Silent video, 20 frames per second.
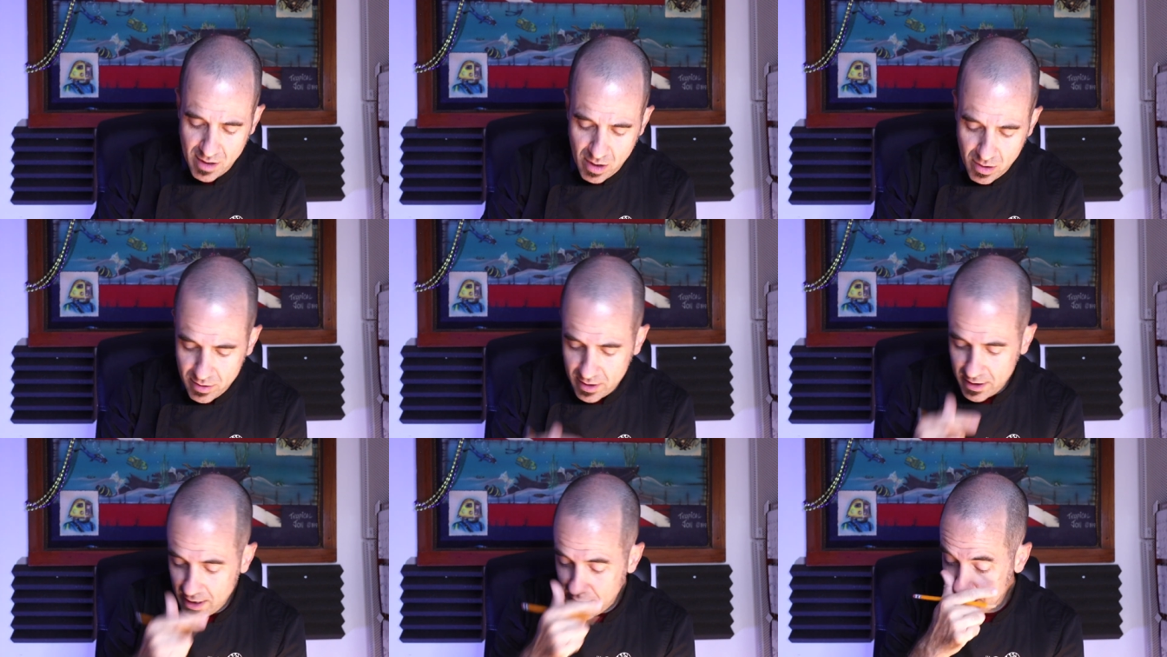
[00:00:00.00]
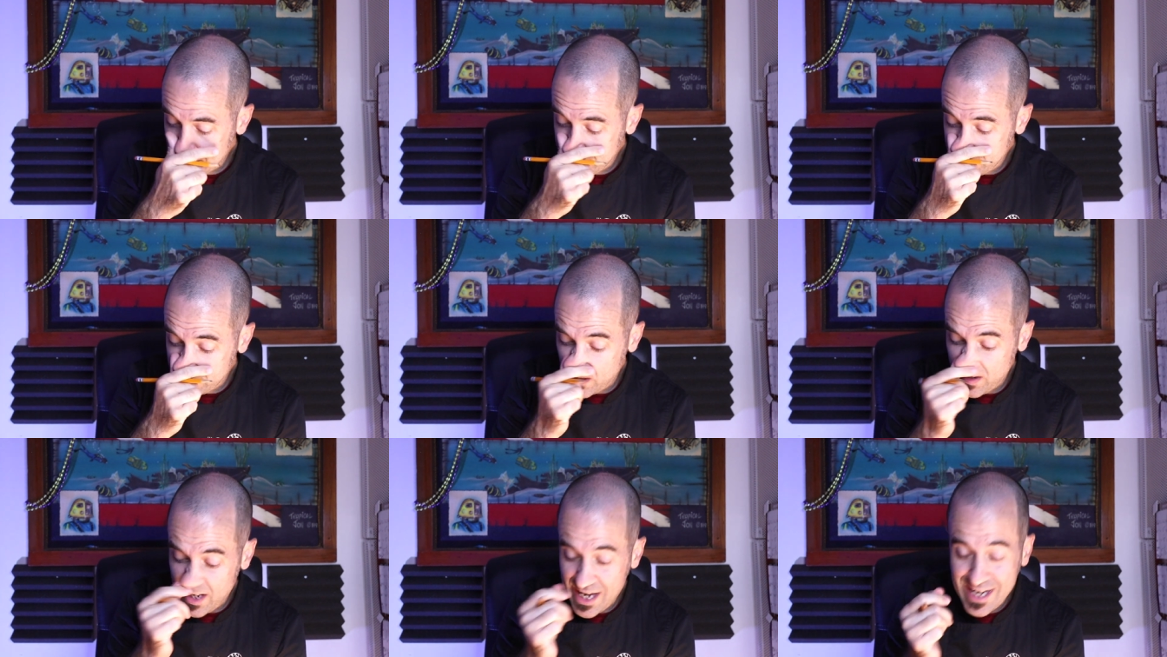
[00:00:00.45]
Okay,
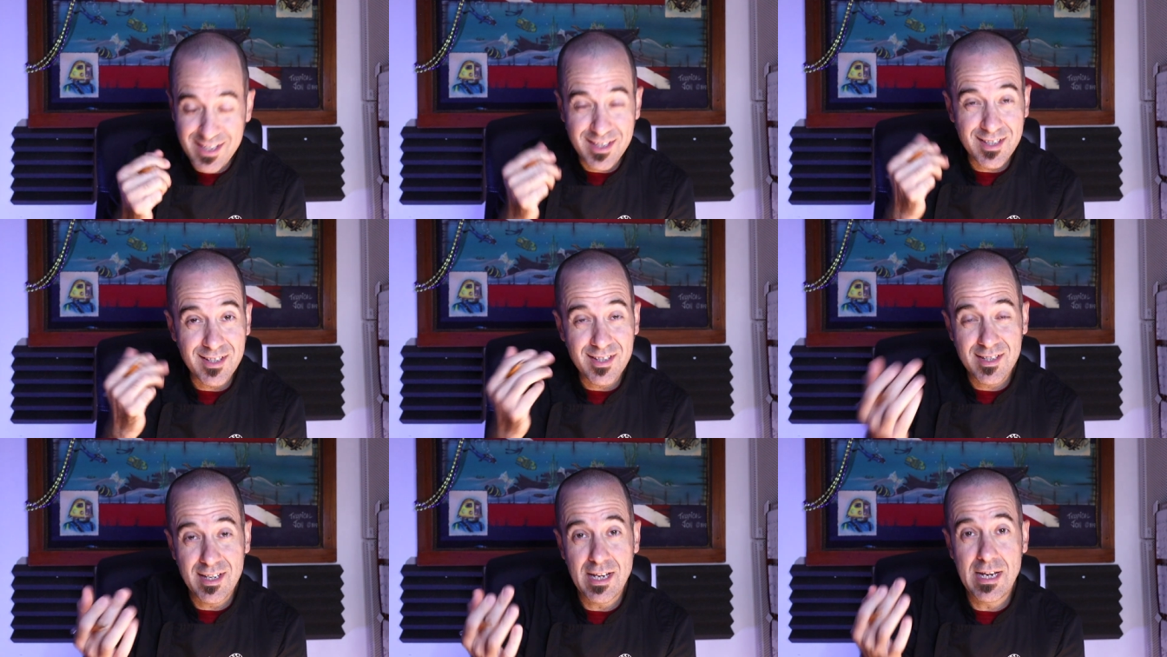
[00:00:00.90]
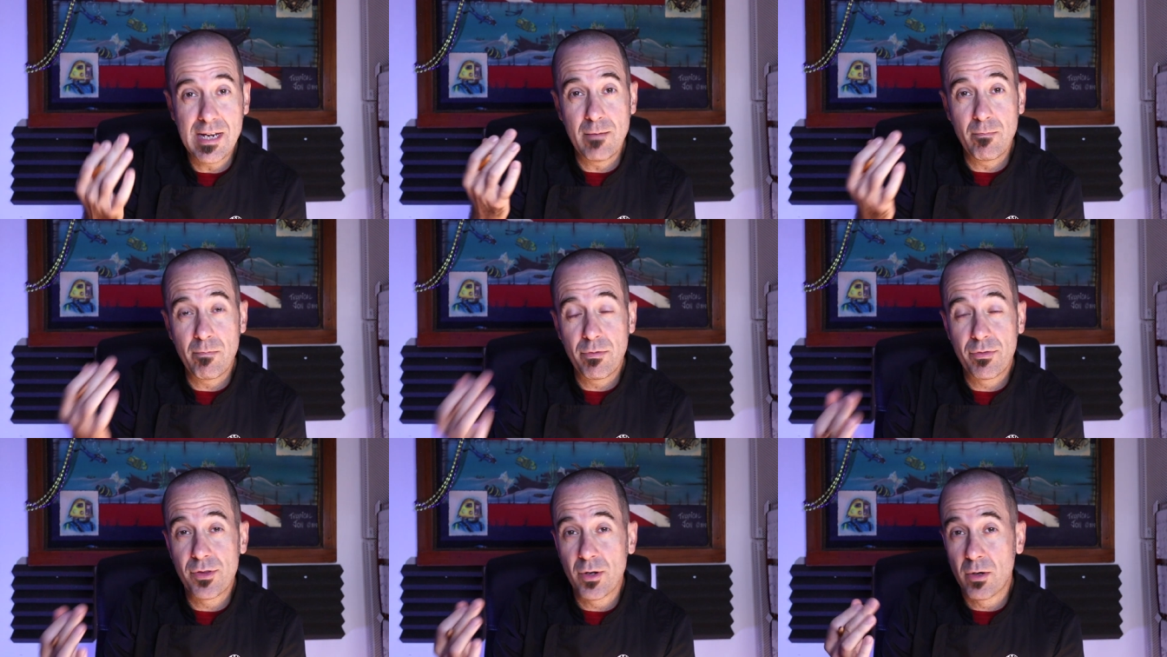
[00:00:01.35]
so that's the
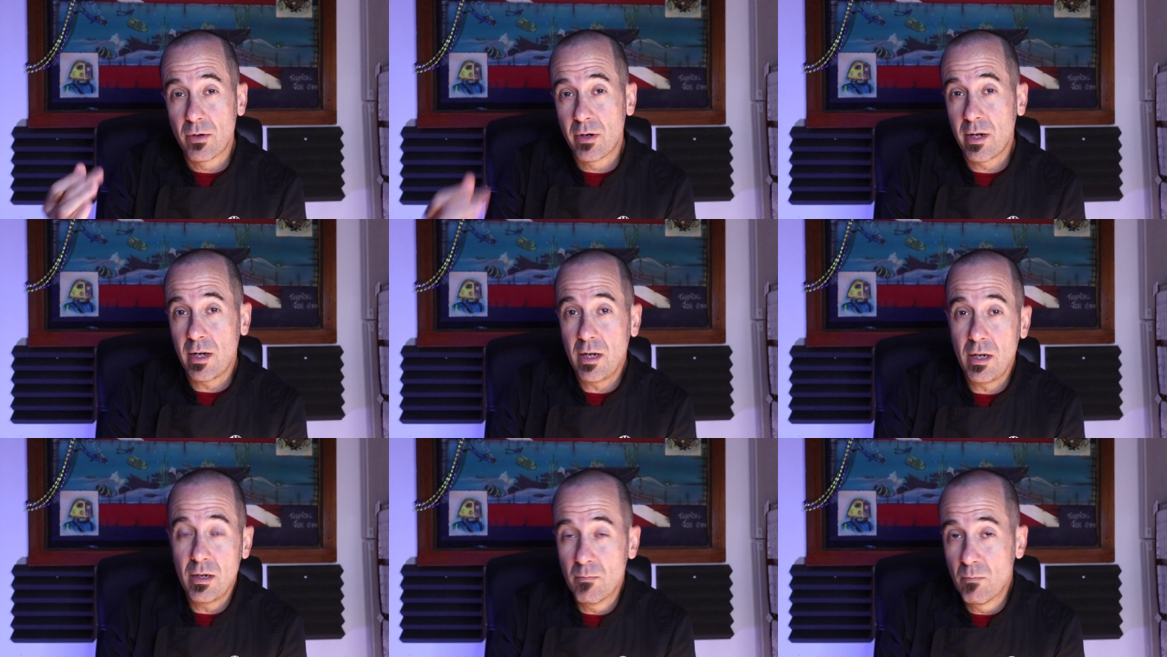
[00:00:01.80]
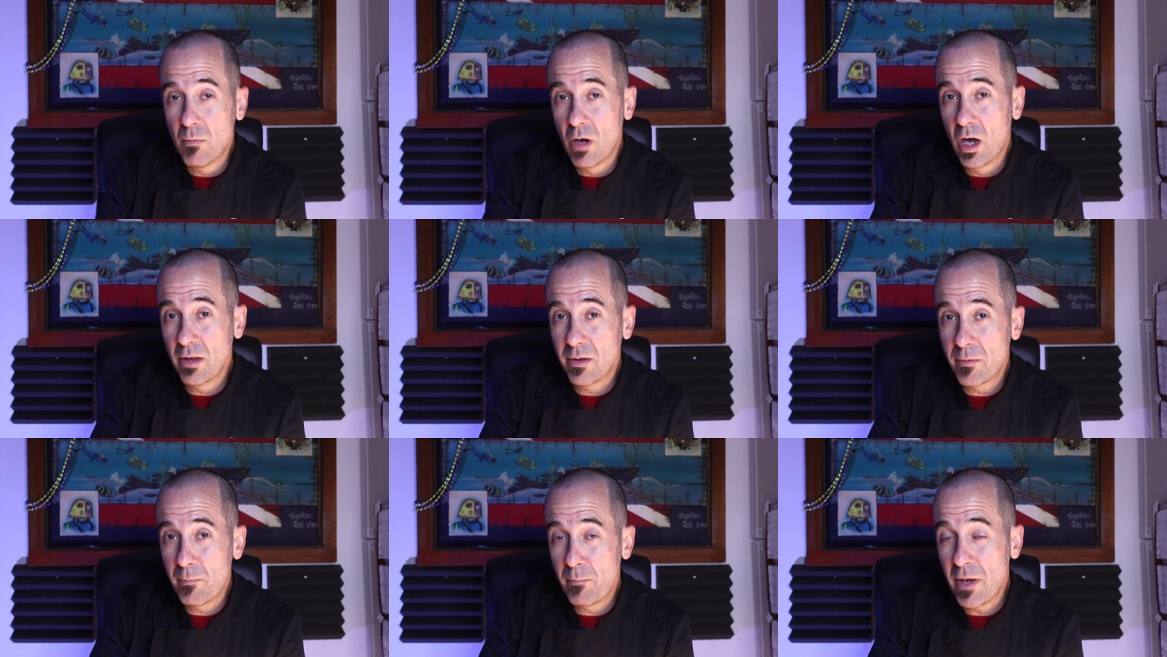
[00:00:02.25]
same 30
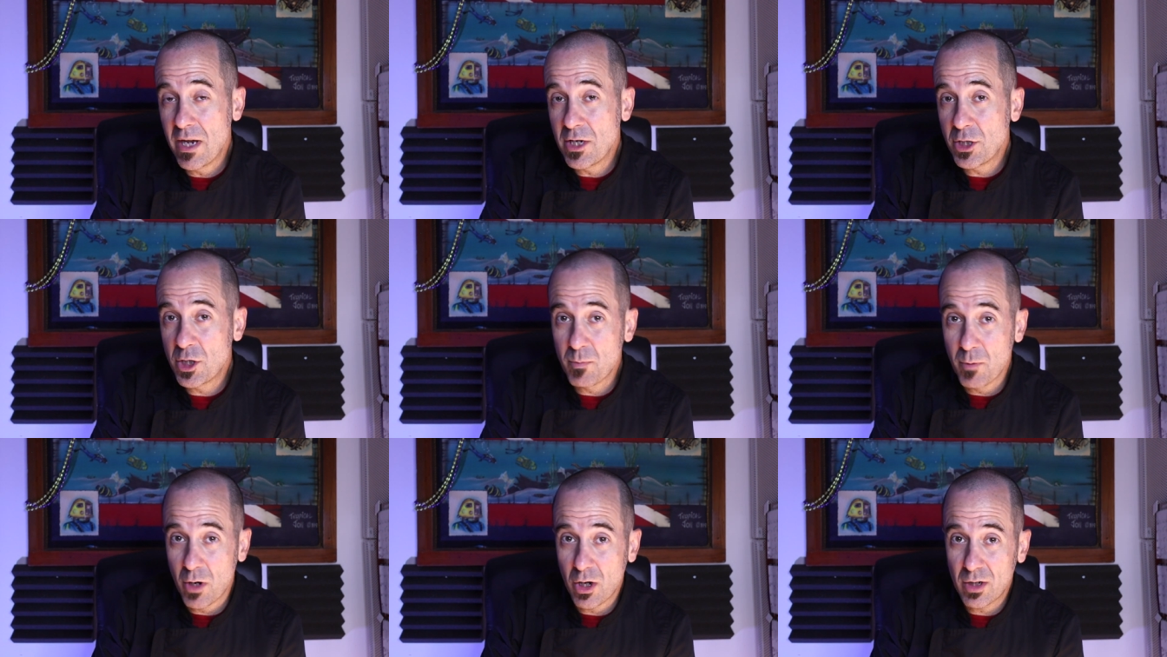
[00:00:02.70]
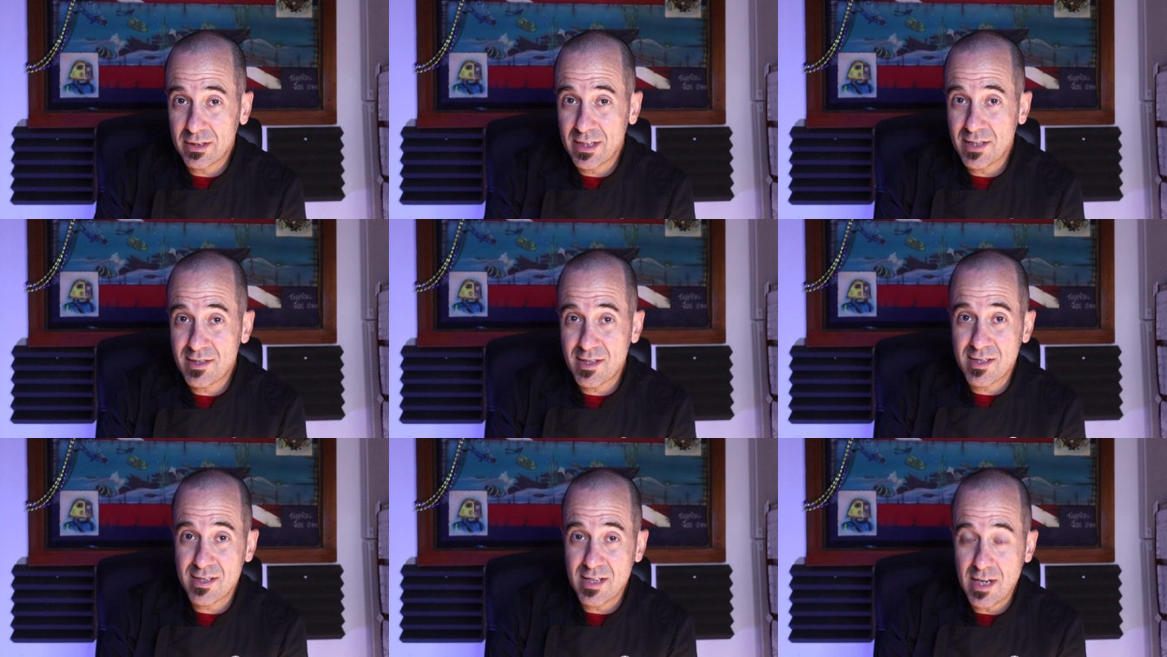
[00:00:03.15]
month benchmark.
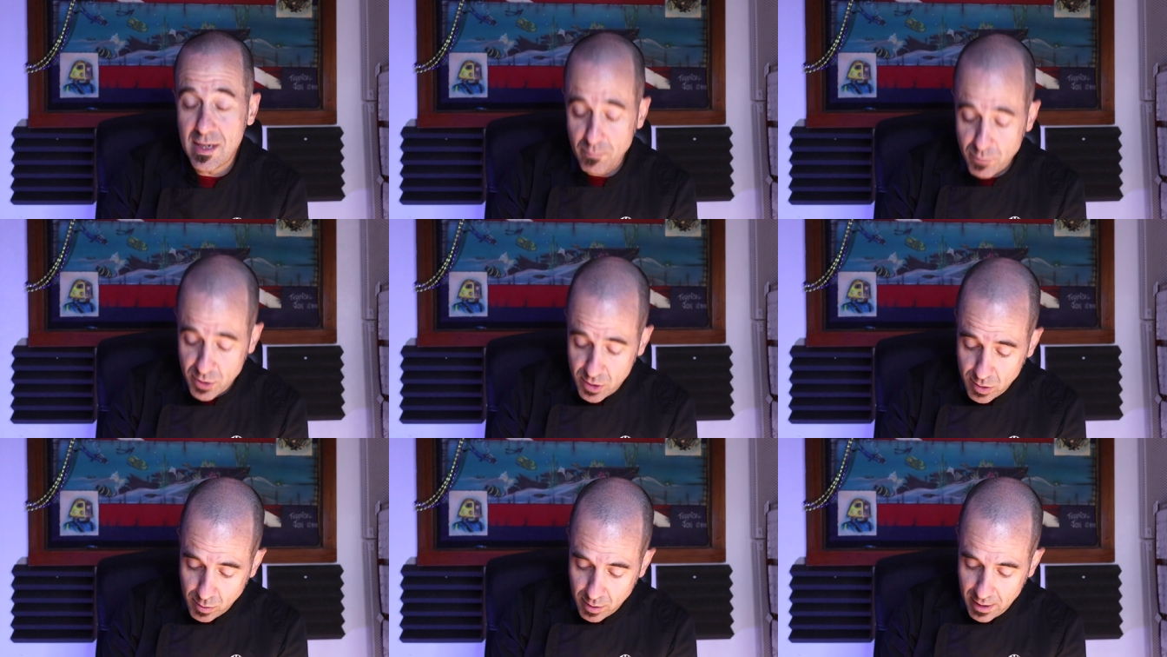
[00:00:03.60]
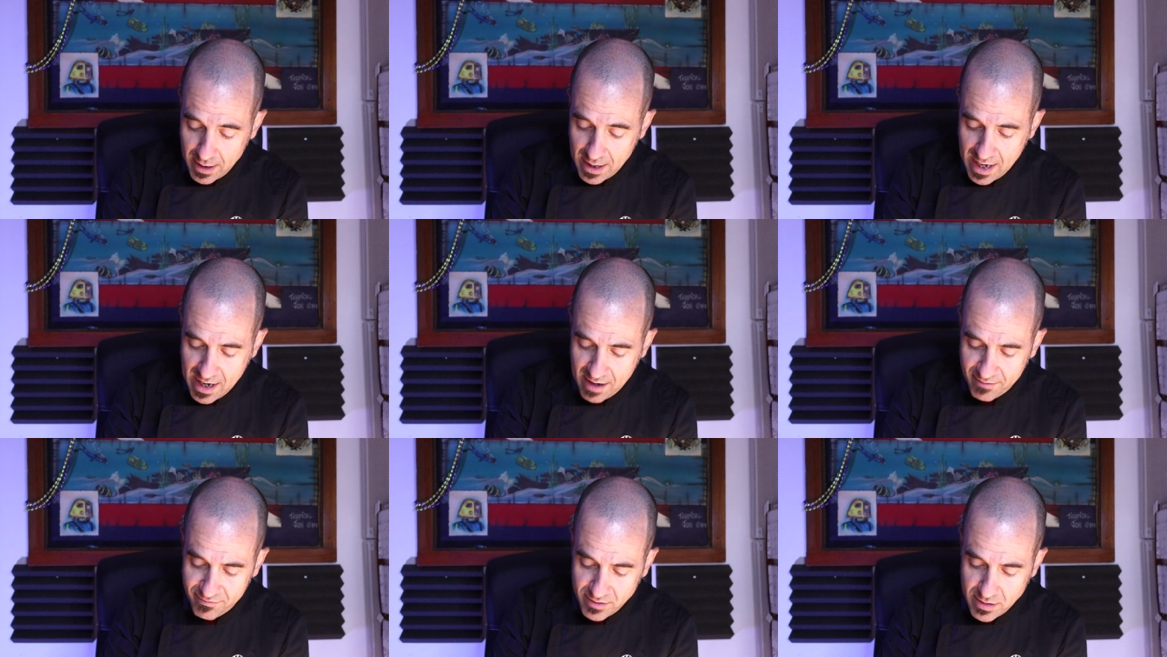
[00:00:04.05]
That's the same two and a
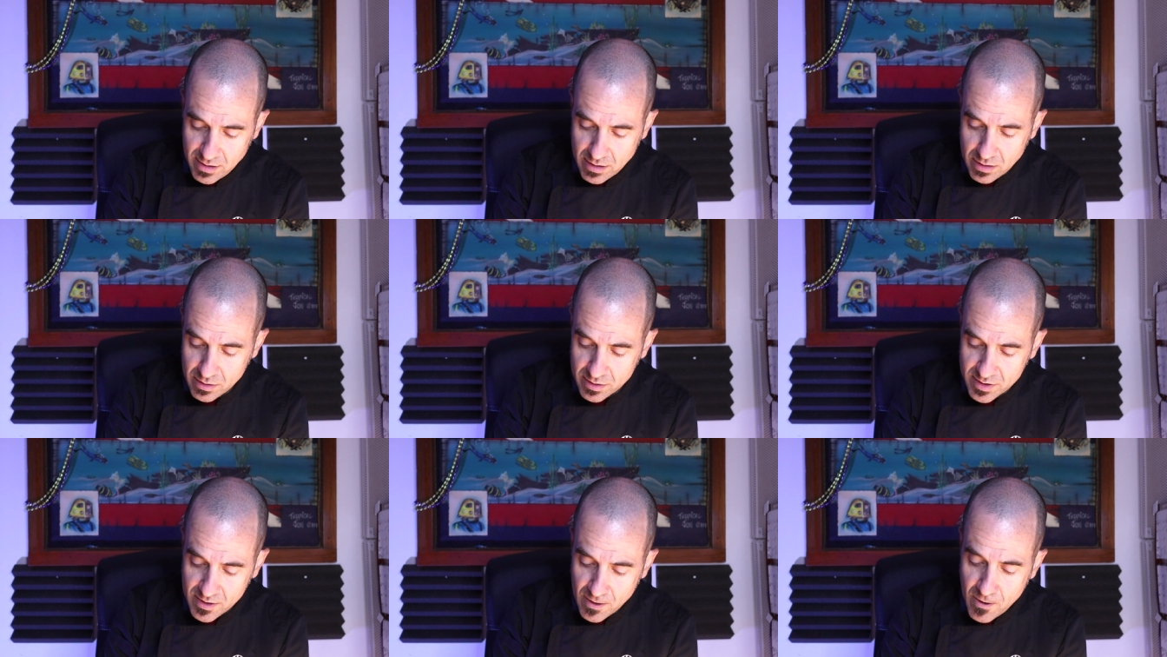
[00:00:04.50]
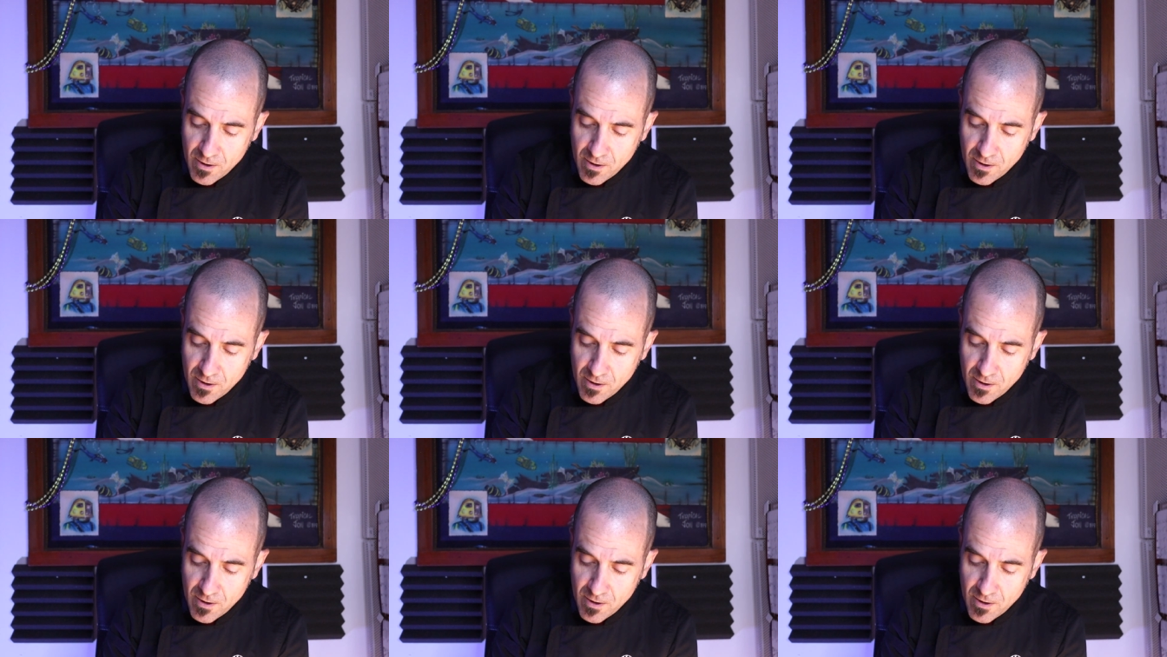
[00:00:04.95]
half years.